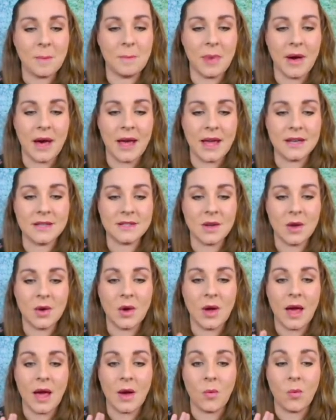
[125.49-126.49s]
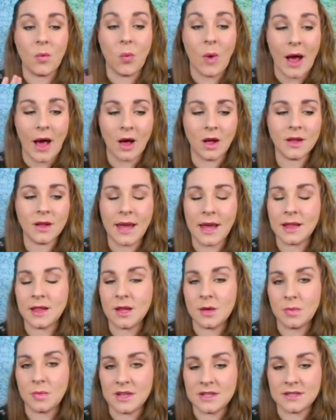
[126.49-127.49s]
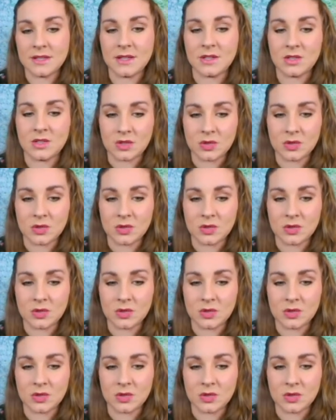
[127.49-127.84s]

But while Caleb is in